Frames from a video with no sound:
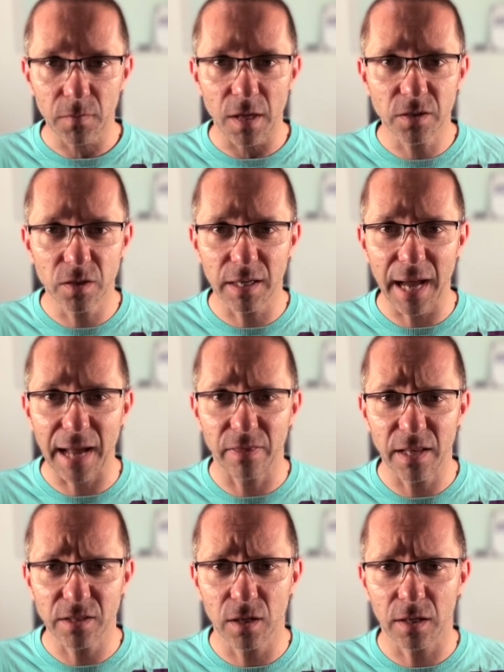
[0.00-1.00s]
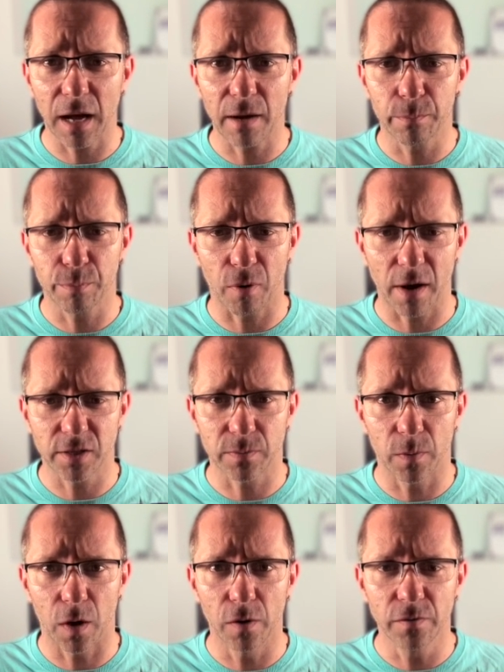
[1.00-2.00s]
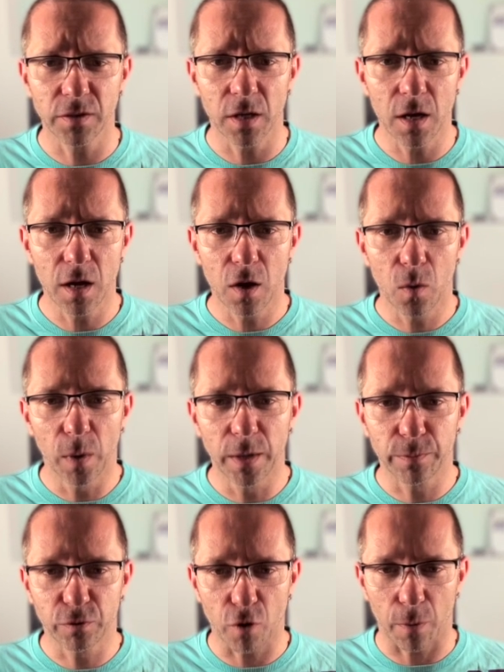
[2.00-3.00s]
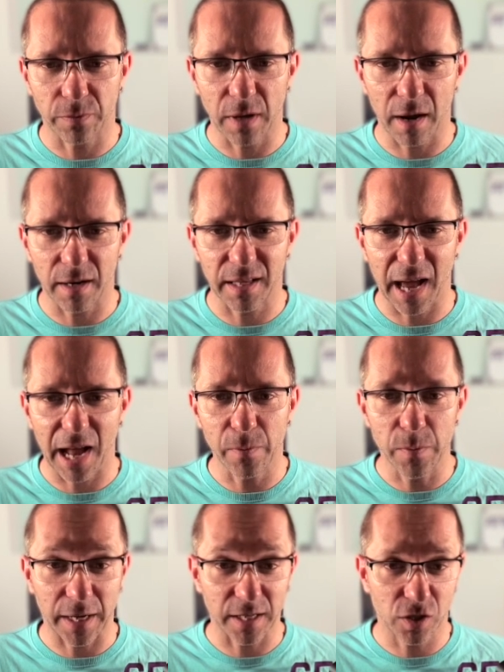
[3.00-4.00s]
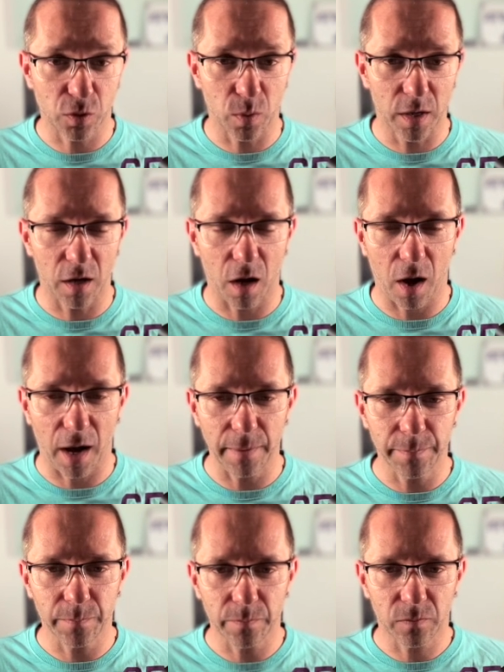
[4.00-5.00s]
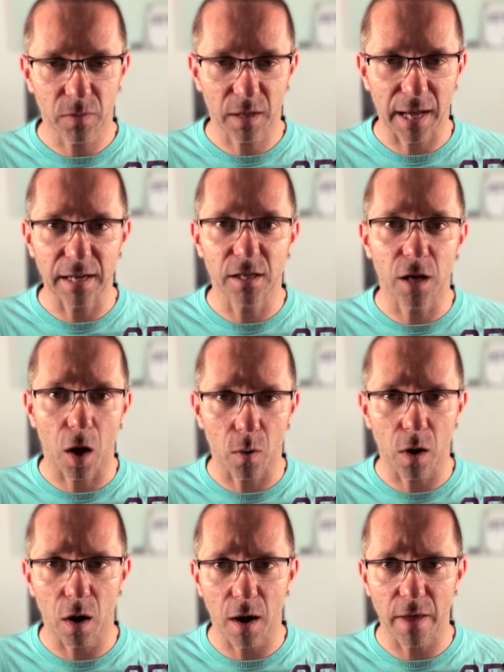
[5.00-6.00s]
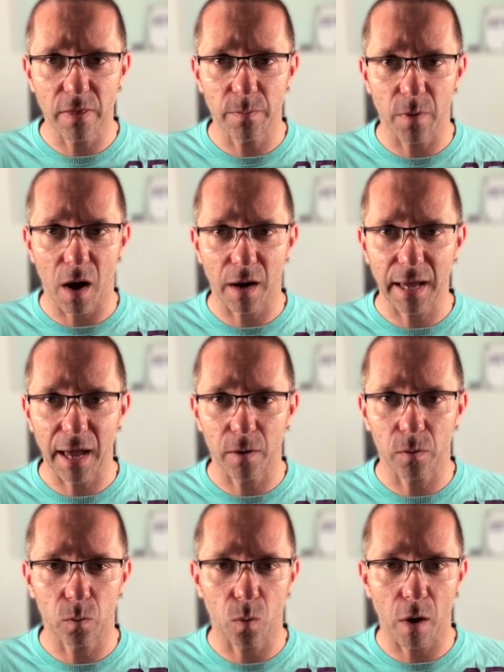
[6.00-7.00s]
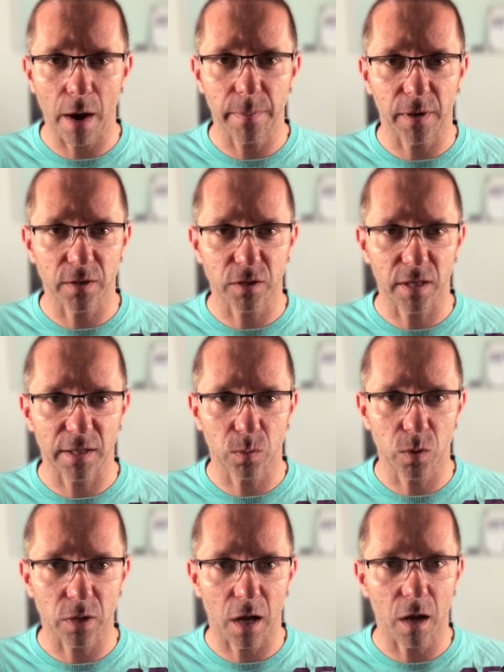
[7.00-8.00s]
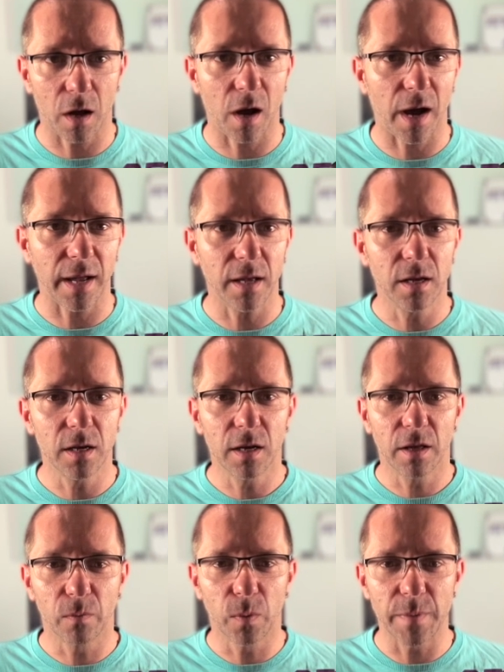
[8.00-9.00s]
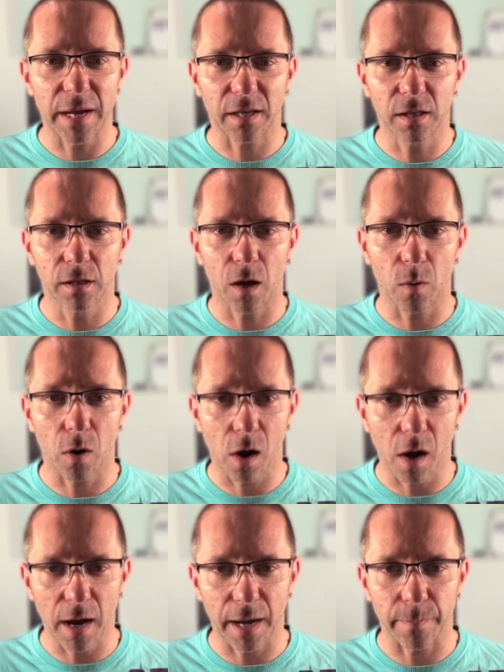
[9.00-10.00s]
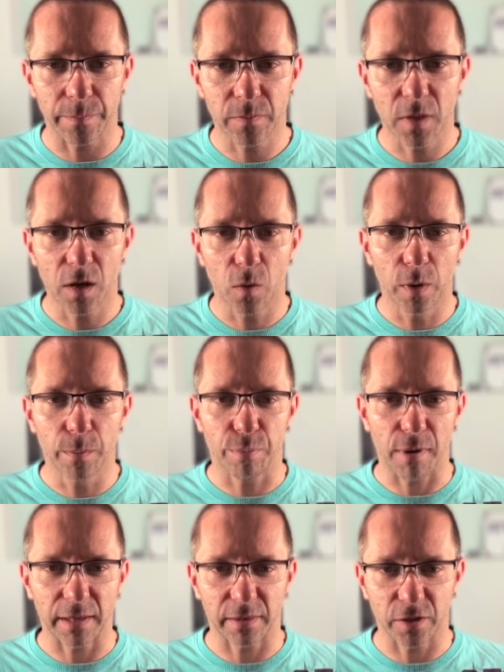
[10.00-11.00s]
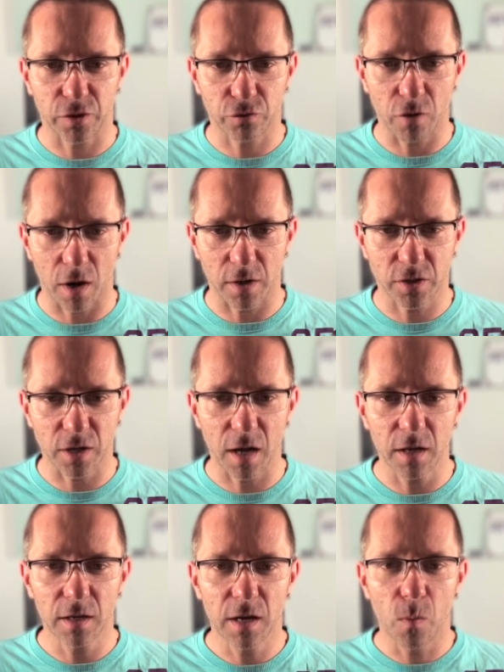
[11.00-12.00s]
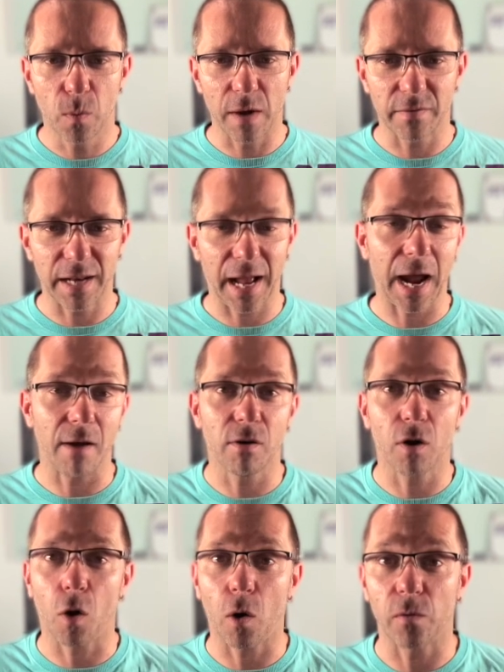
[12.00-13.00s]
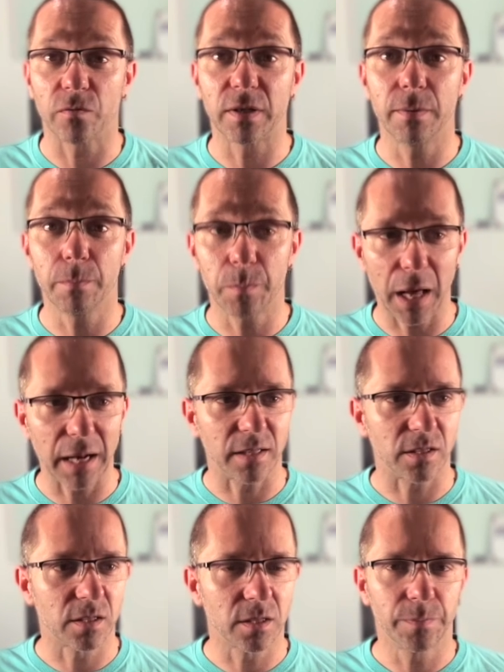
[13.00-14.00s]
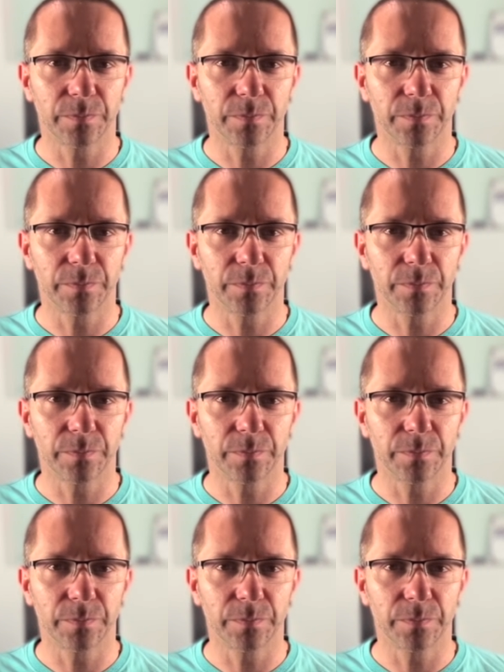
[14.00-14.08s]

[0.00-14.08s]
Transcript: So again, let's look at how price moves. We drop down again. We make a swing high. Okay, lower high in the market. Why? Because this was our high. We make a lower high. We break this structure. We have an area of imbalance.